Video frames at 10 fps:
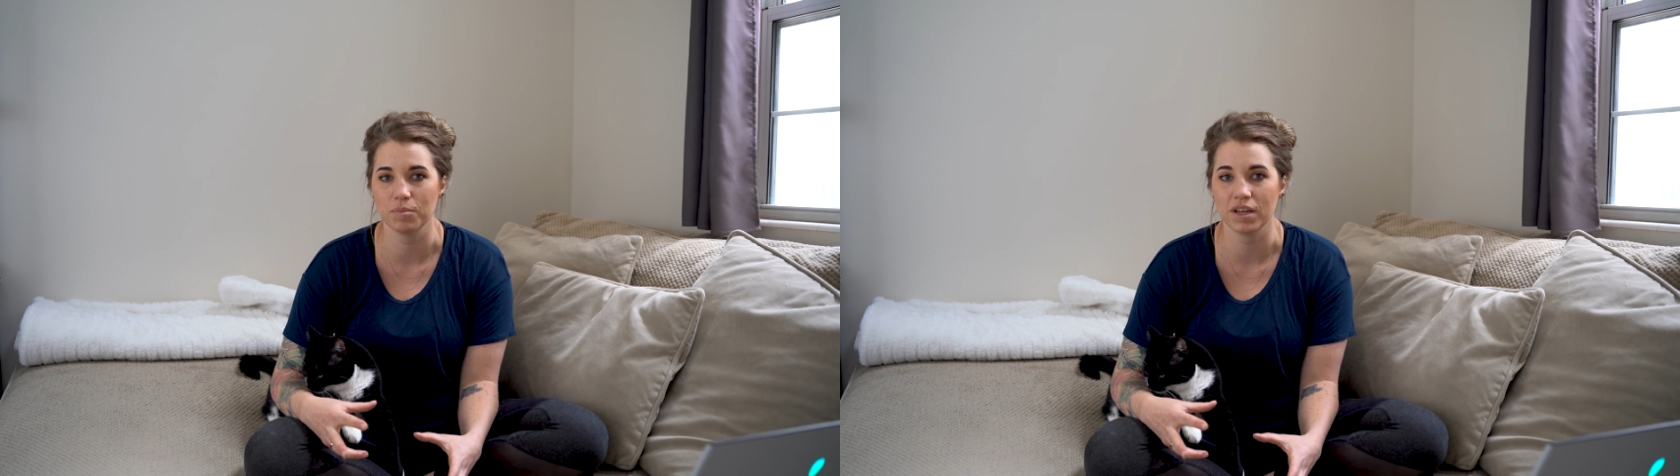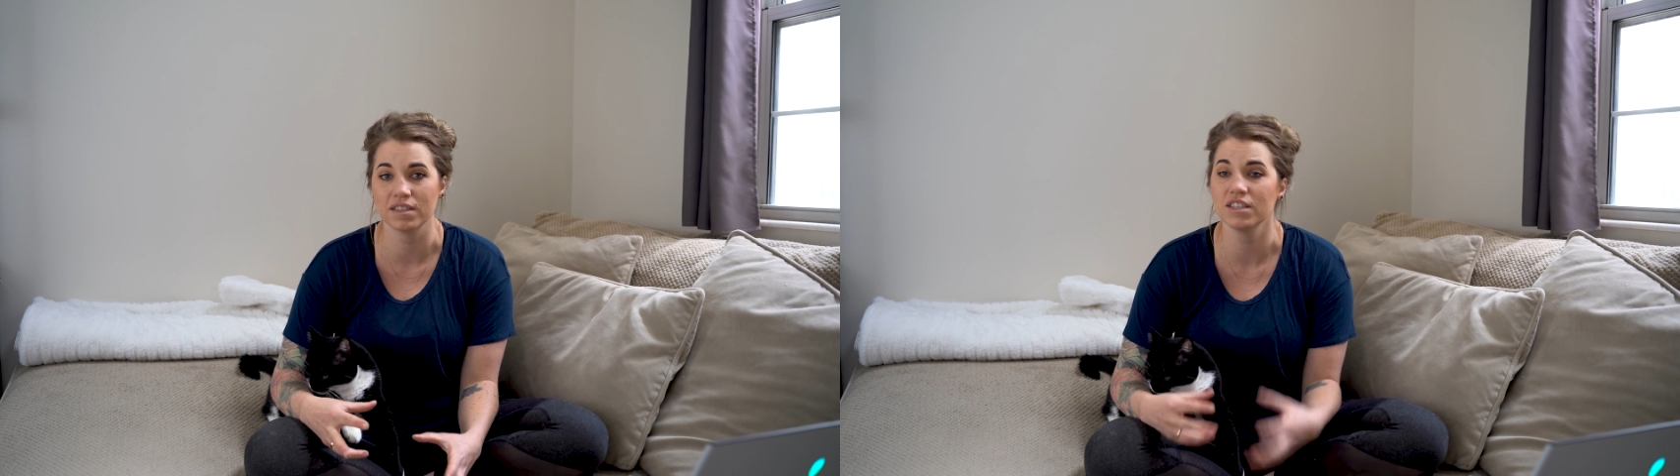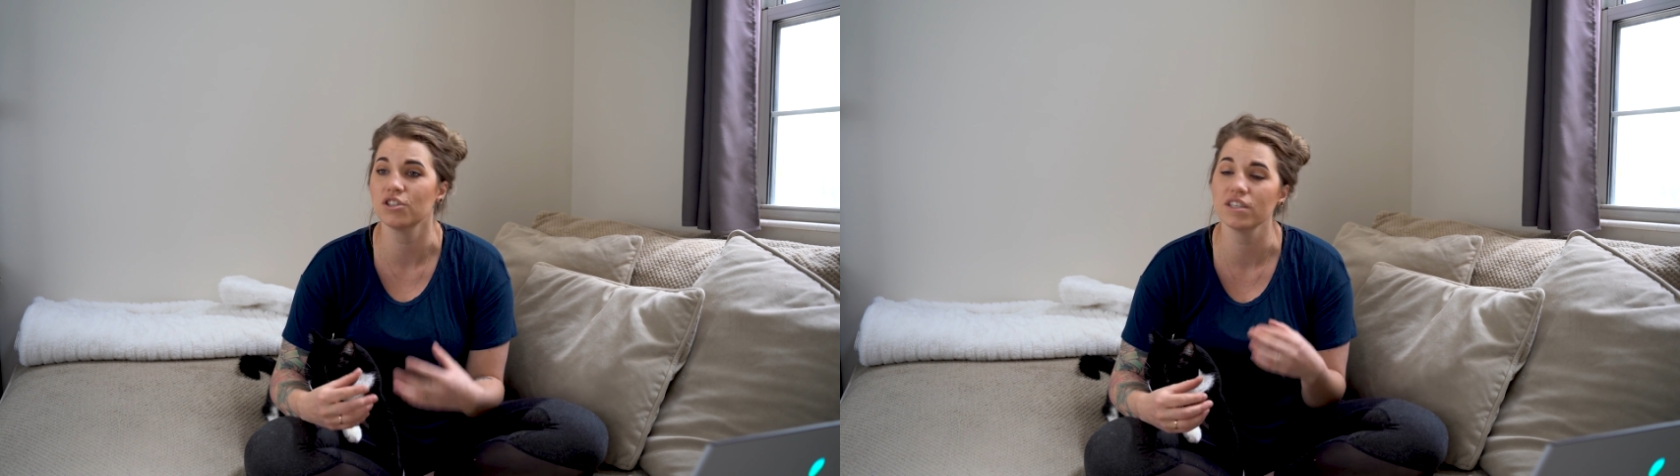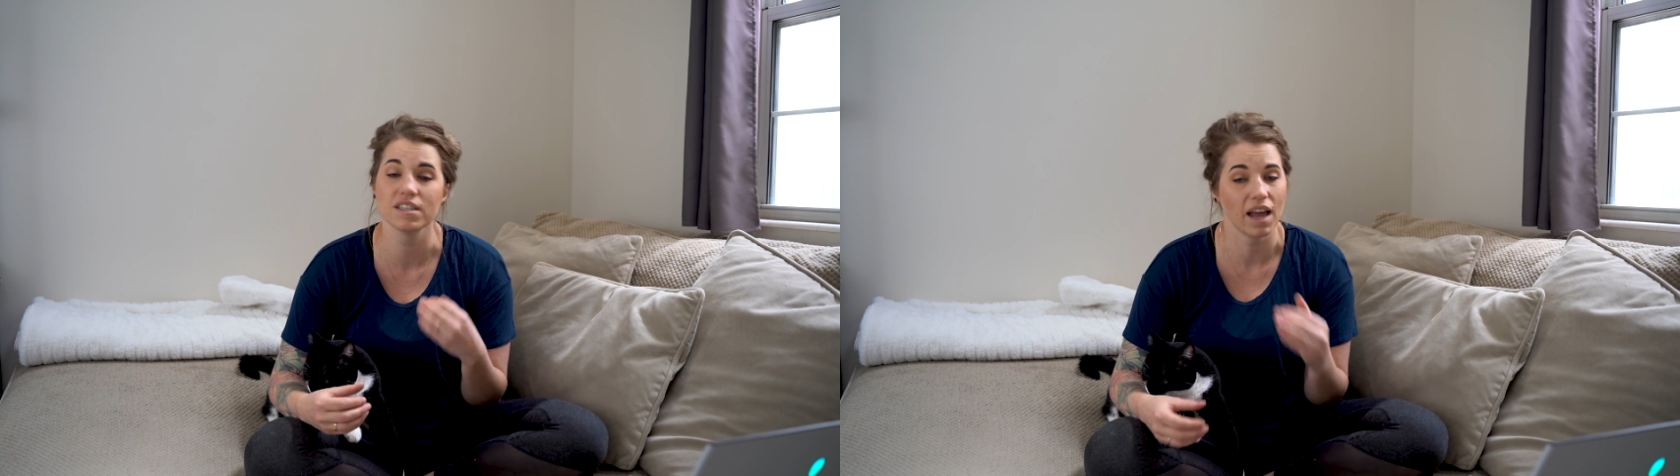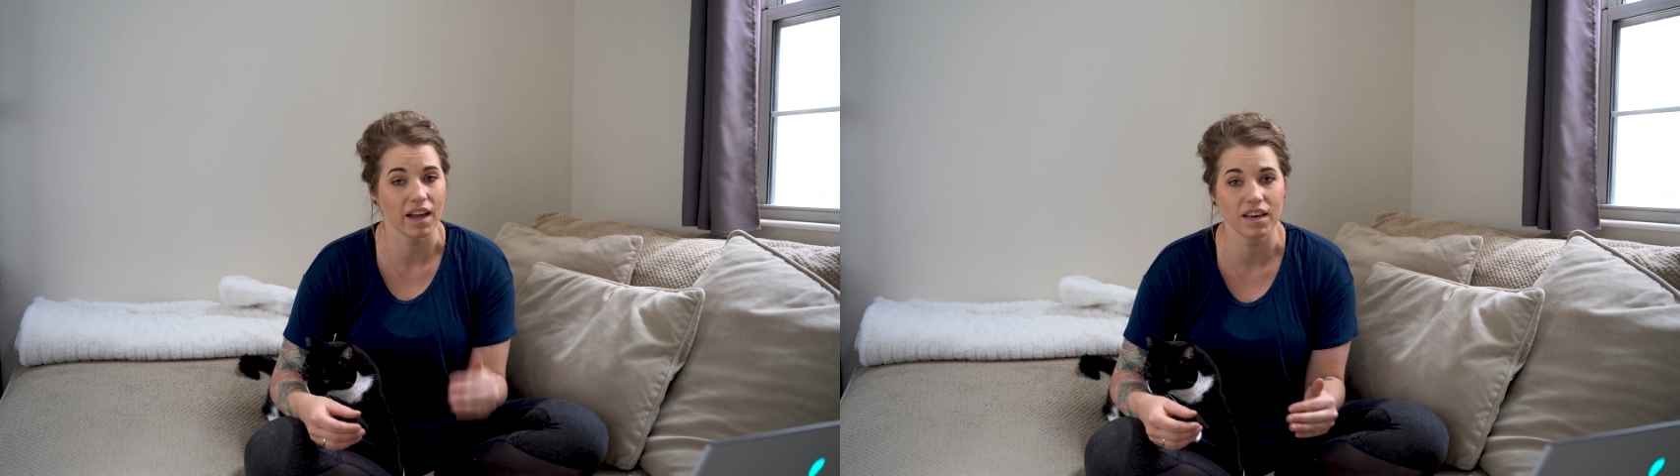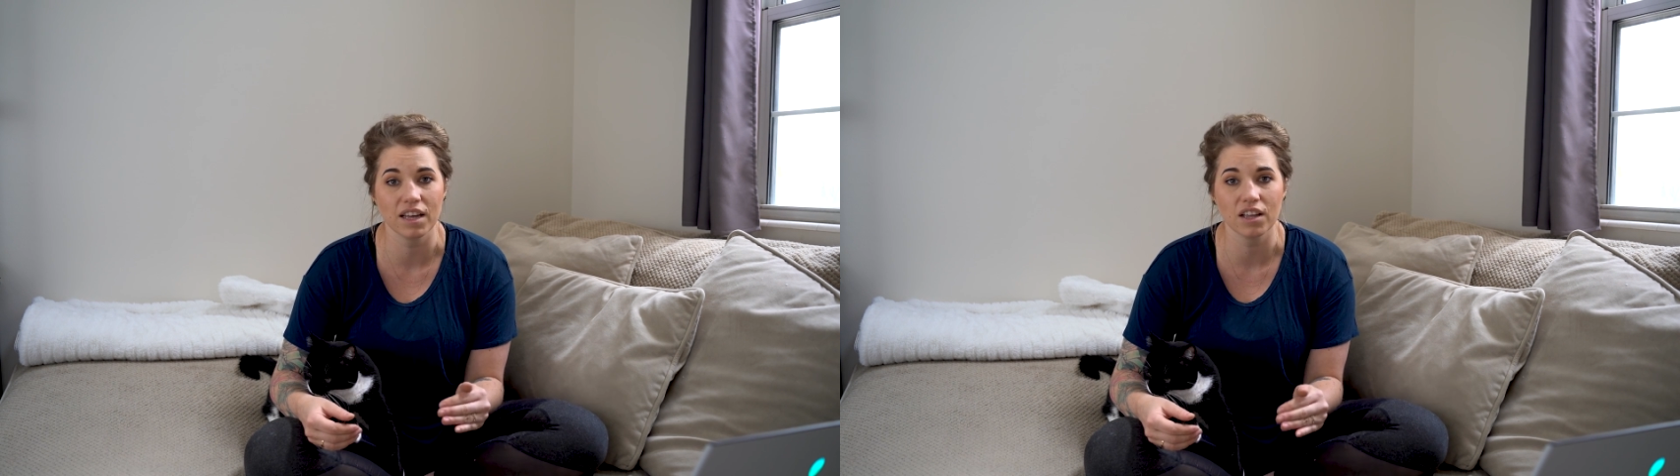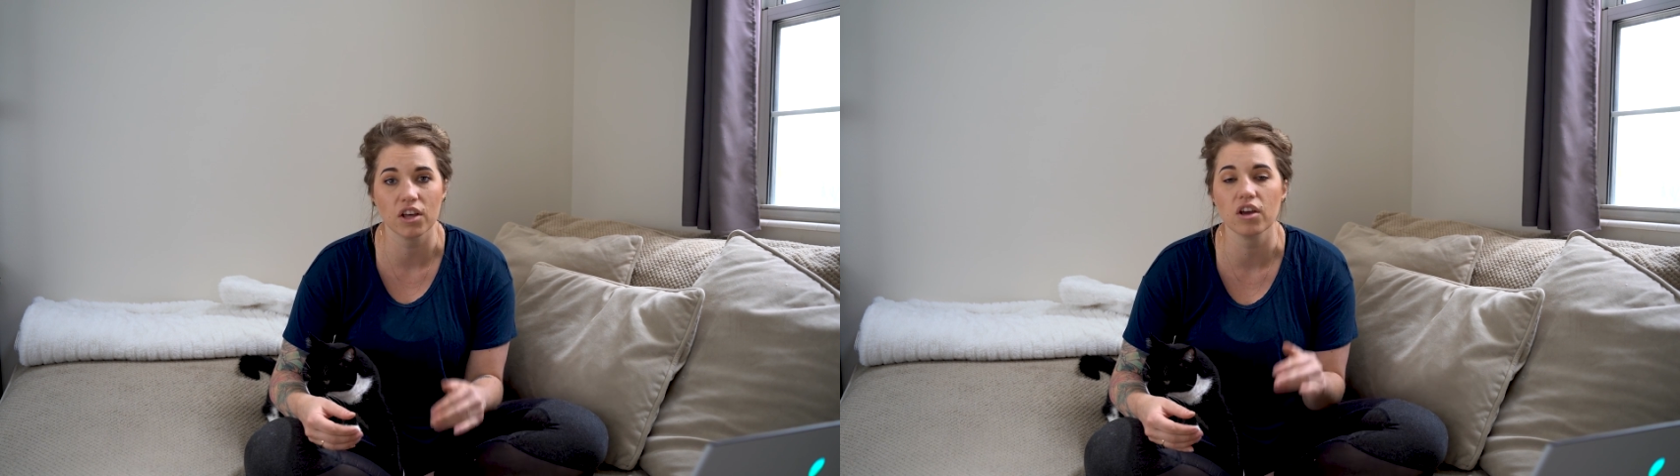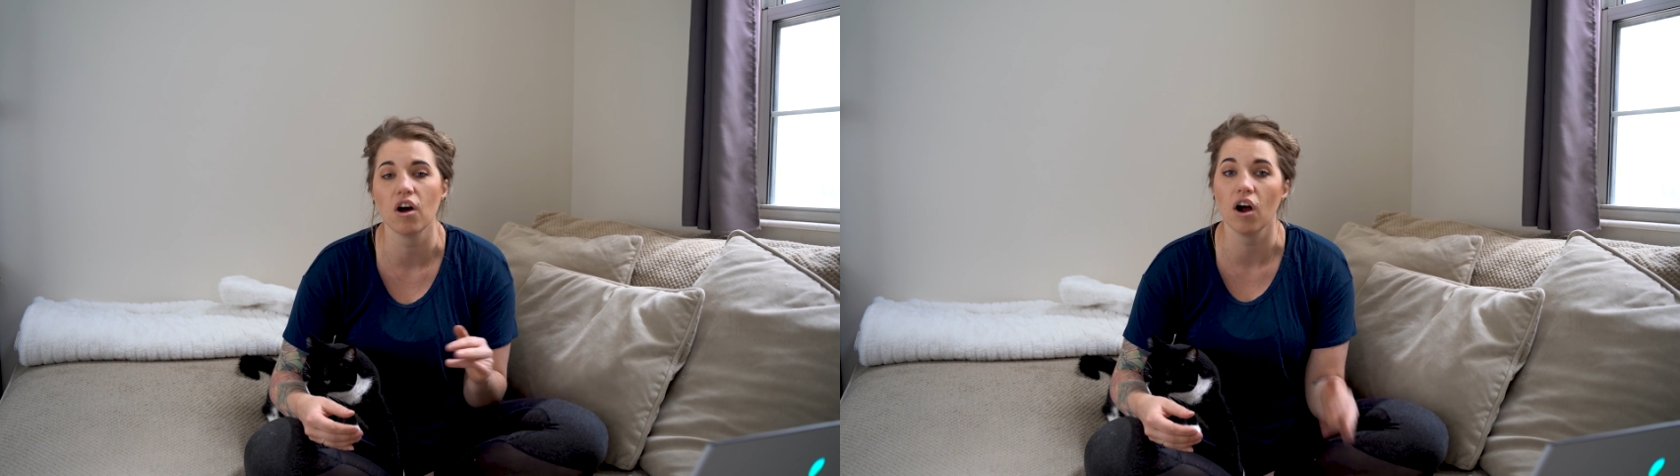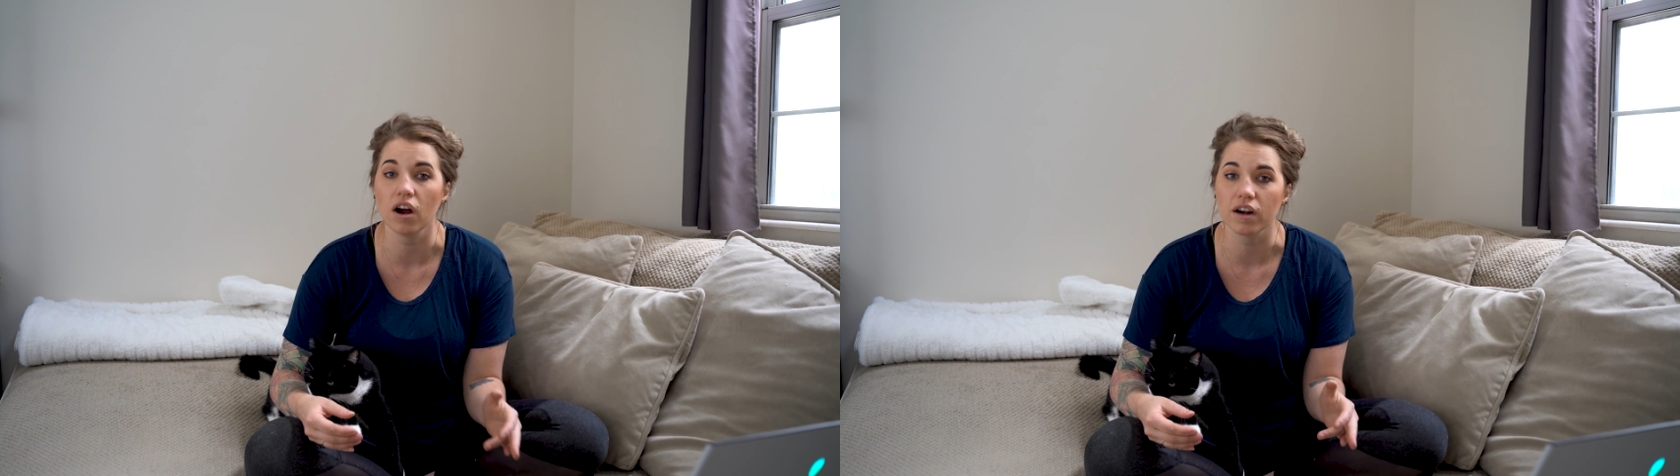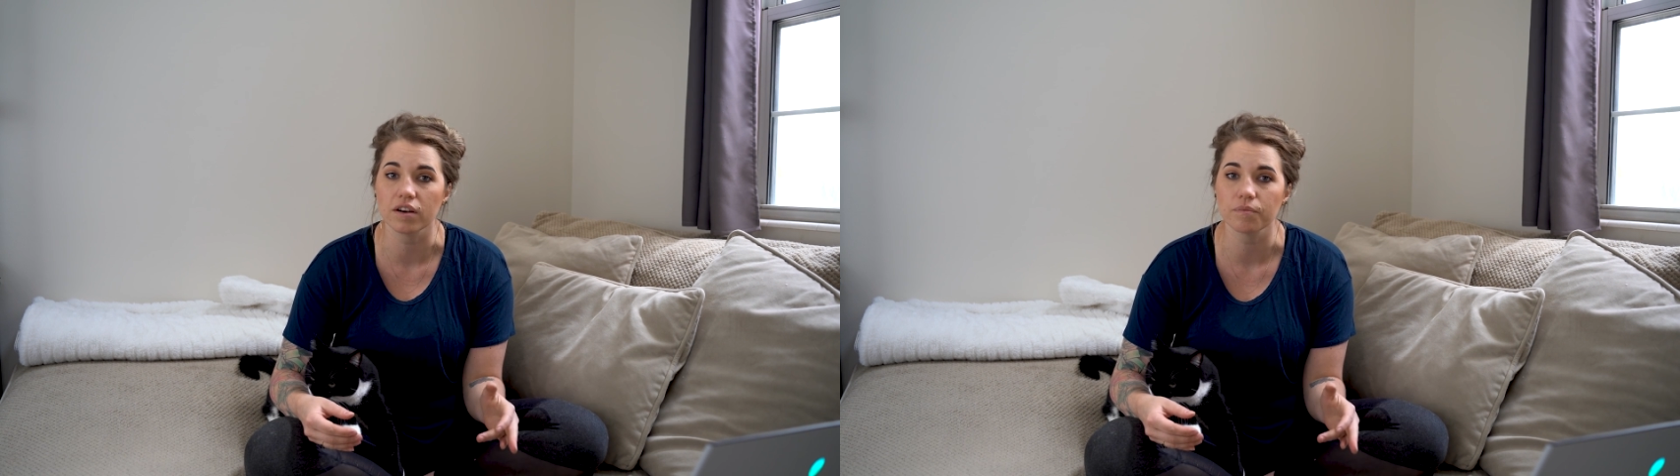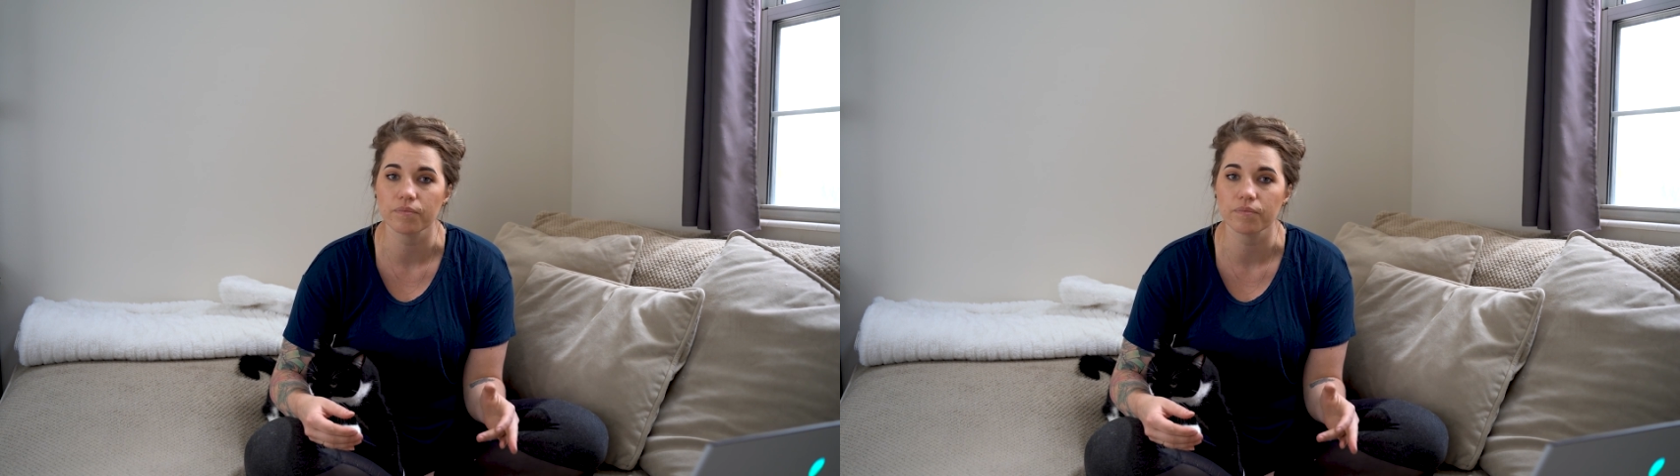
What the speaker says: because it's just technically hard.